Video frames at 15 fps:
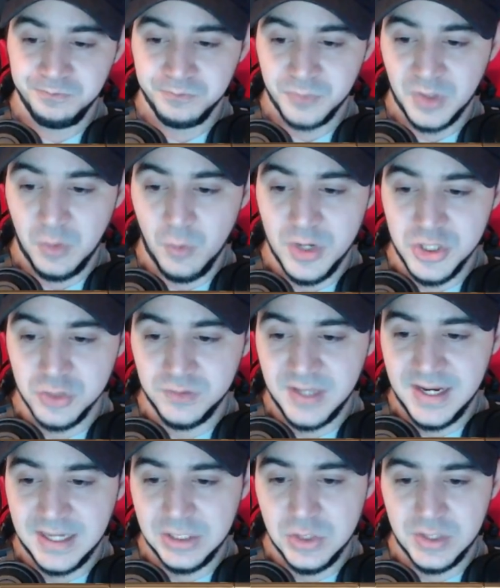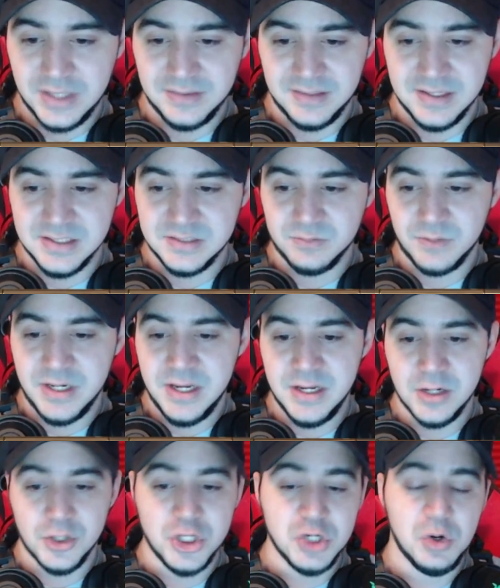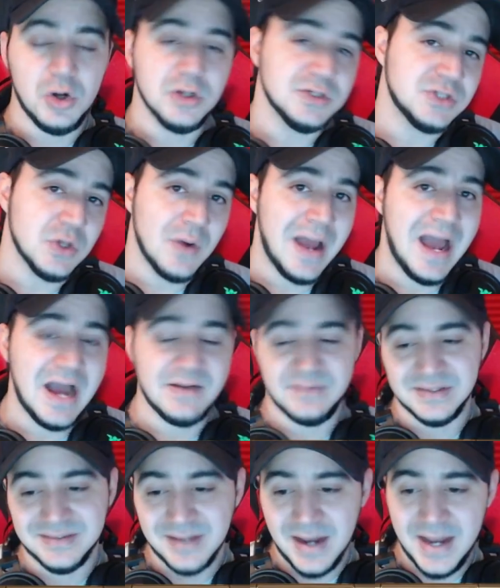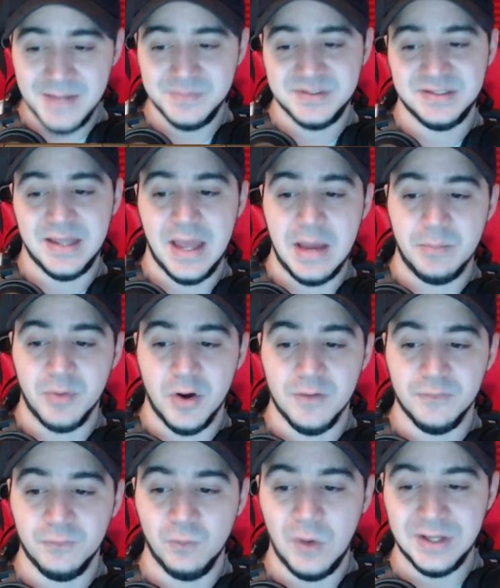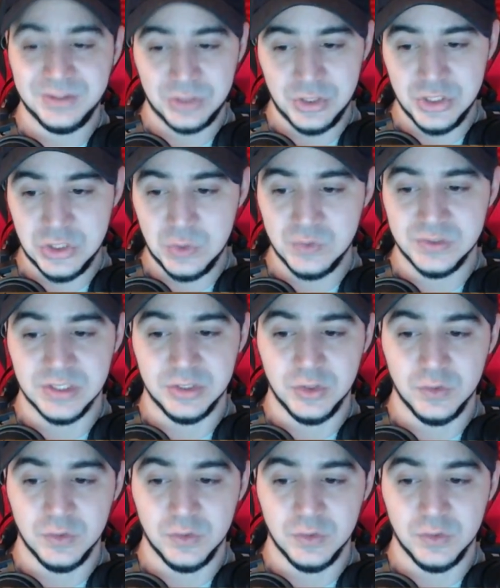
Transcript: when you take a look at this right here, you also have a timestamp of what they're using.